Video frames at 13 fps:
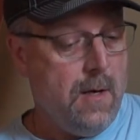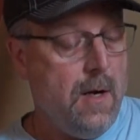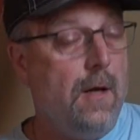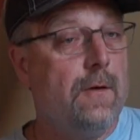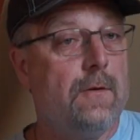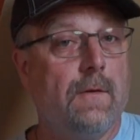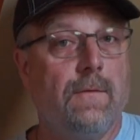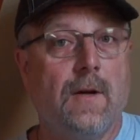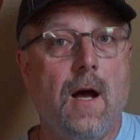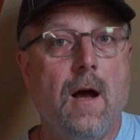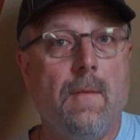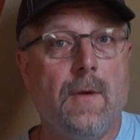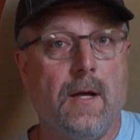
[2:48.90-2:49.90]
Others have
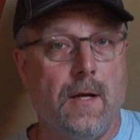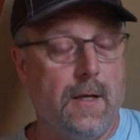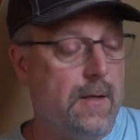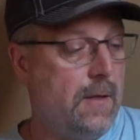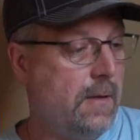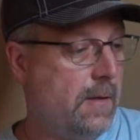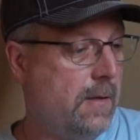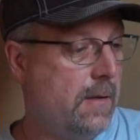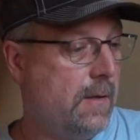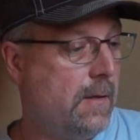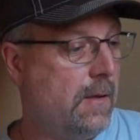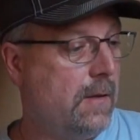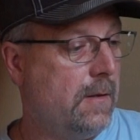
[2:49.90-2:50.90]
commented
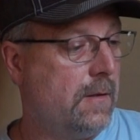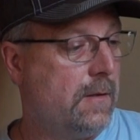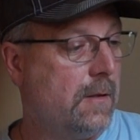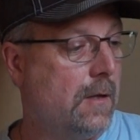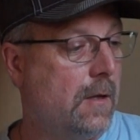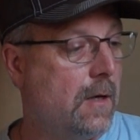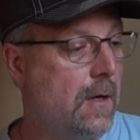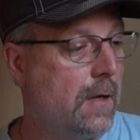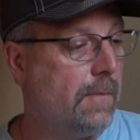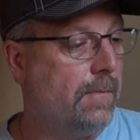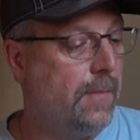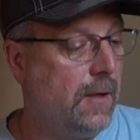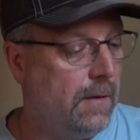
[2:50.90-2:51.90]
on this
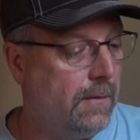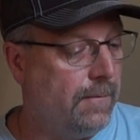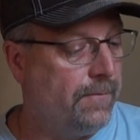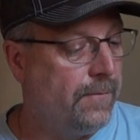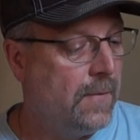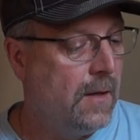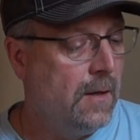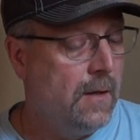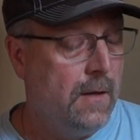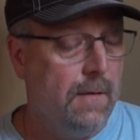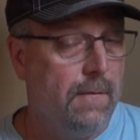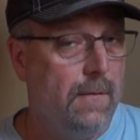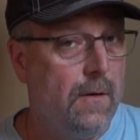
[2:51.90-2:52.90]
cigar being
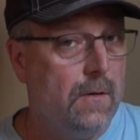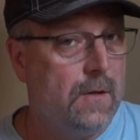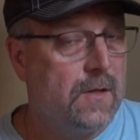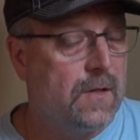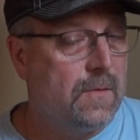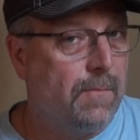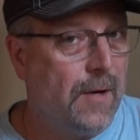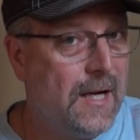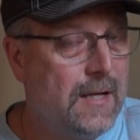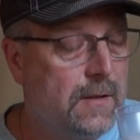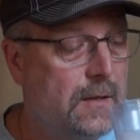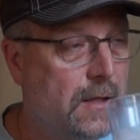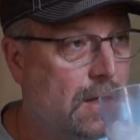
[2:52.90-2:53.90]
very
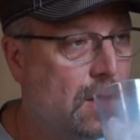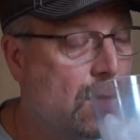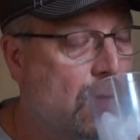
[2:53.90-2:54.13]
spicy.